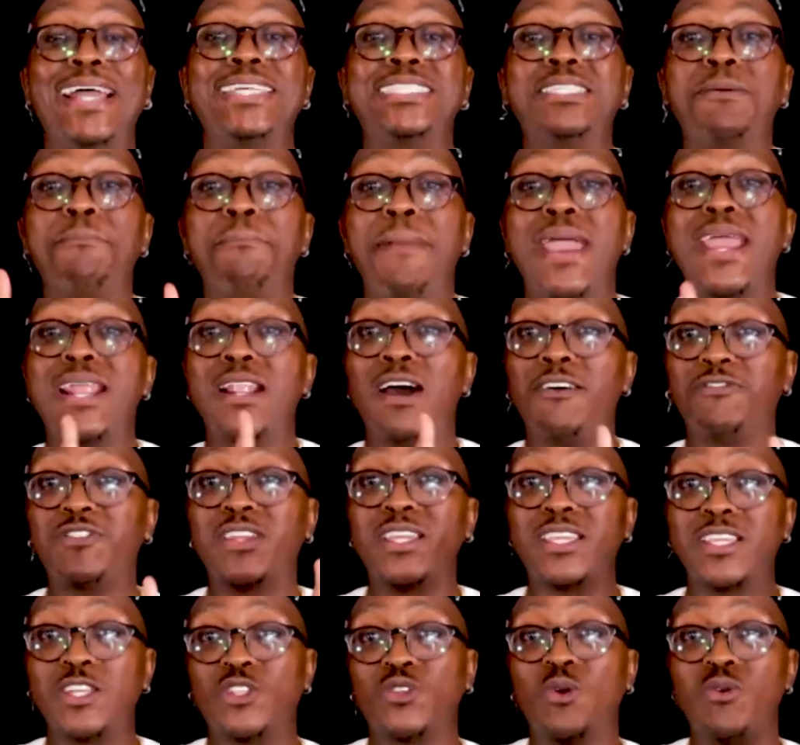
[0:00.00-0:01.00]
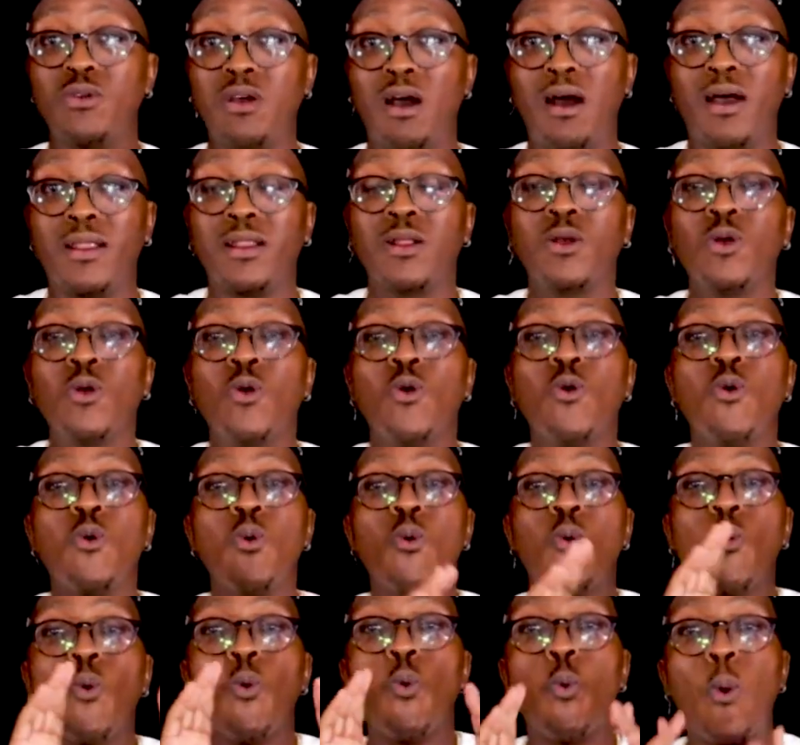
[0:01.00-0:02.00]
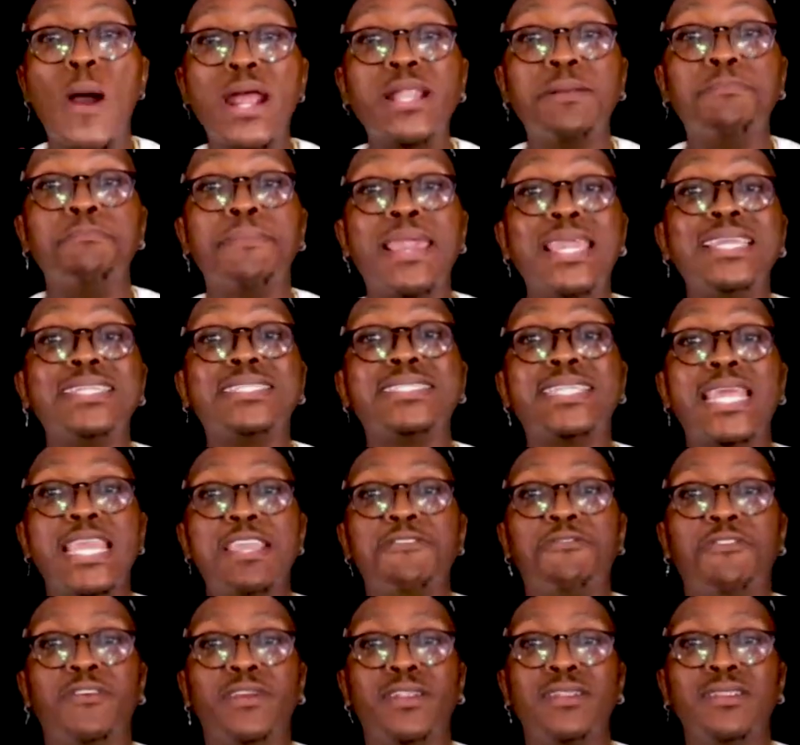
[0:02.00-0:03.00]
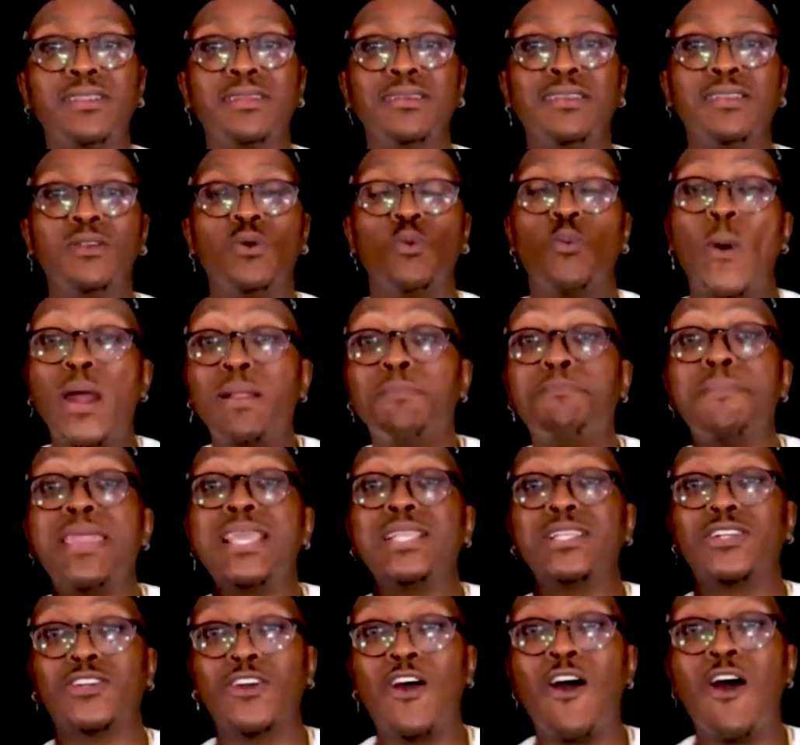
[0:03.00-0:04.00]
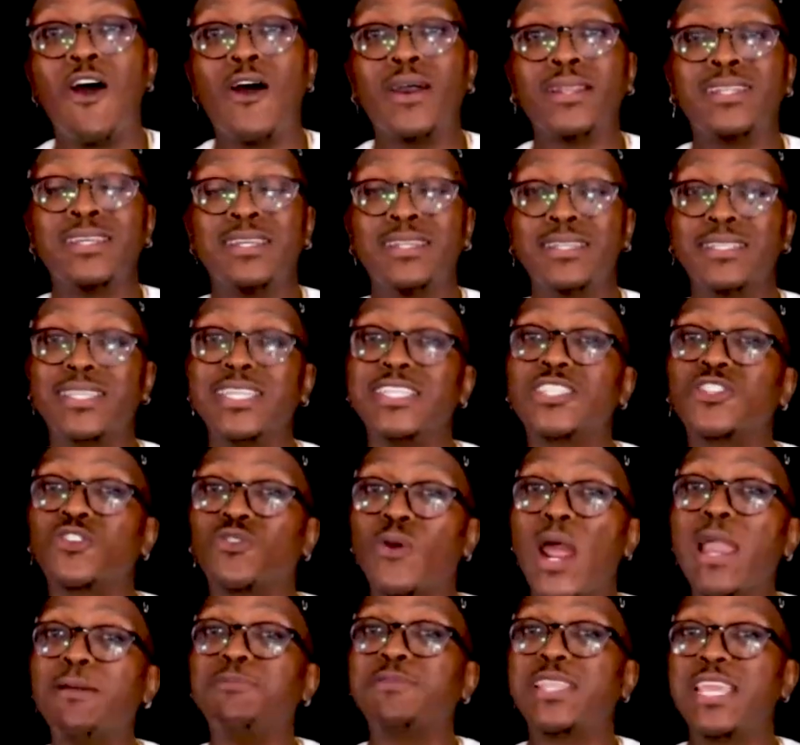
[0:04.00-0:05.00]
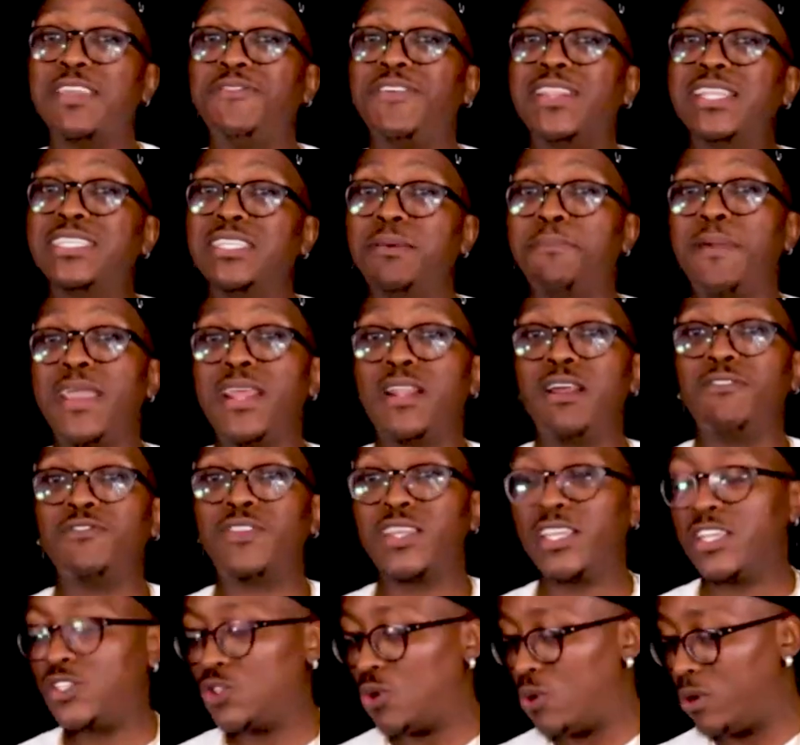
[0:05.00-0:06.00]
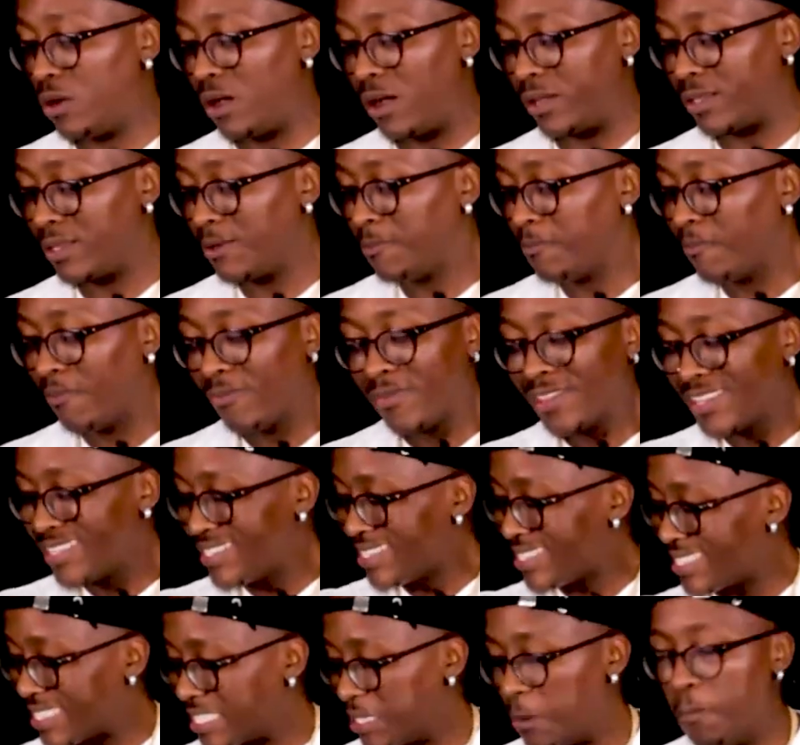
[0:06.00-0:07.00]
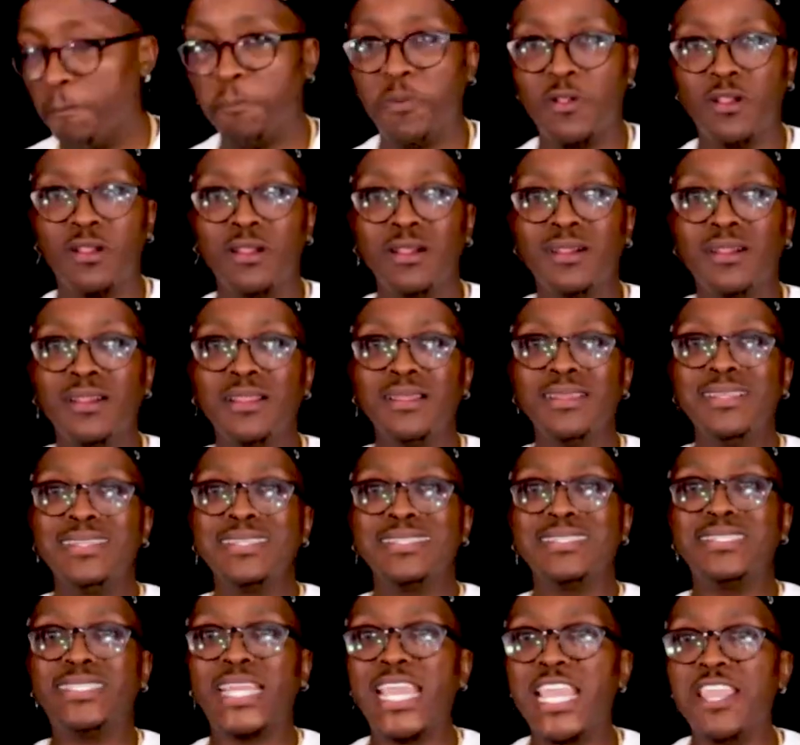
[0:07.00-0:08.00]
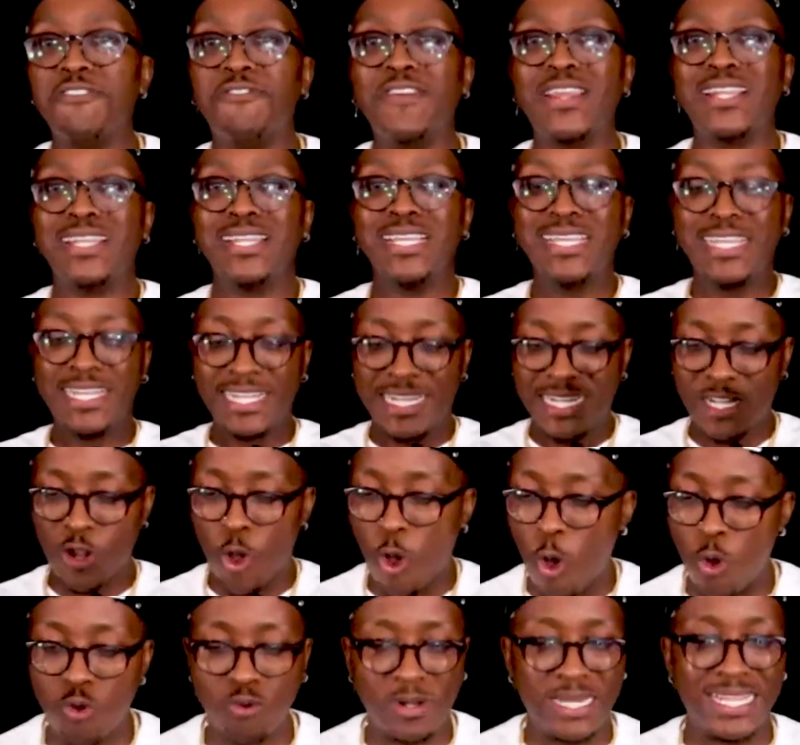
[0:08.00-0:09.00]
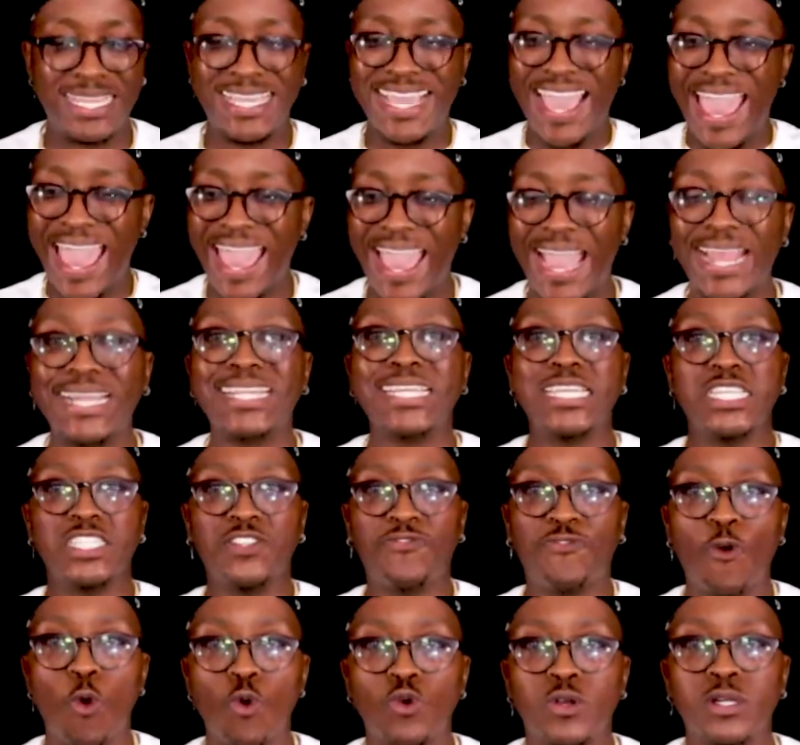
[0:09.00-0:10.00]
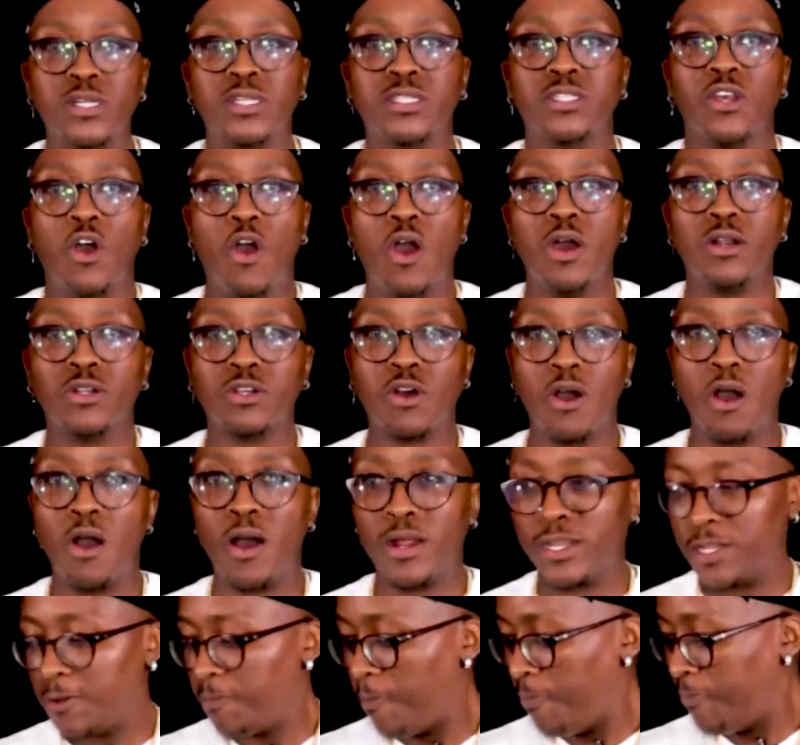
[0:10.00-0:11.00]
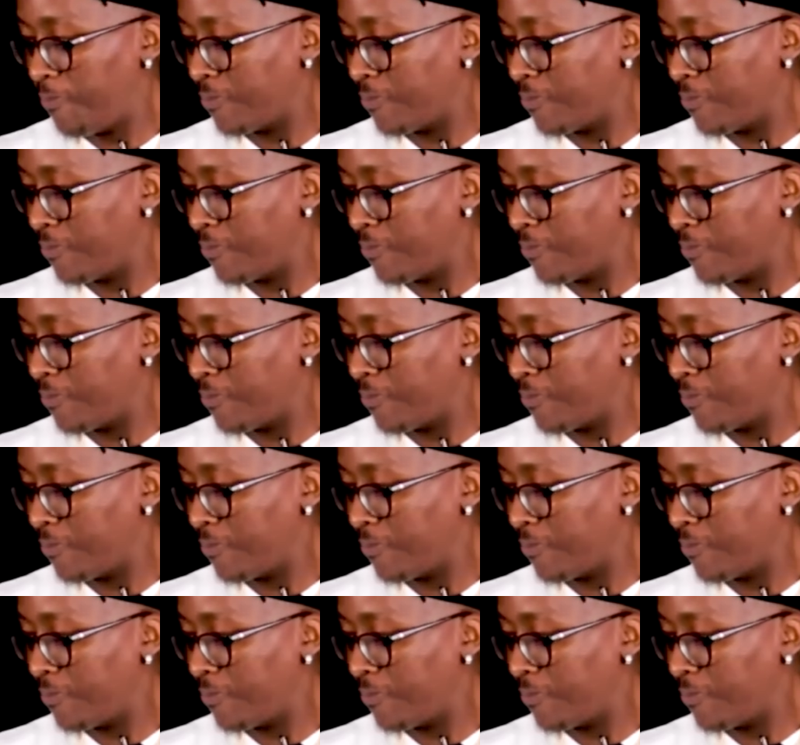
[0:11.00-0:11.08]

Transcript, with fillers: as a man after his own heart. What made David, what made God describe David as a man after his own heart? Simple. David only had his focus on God.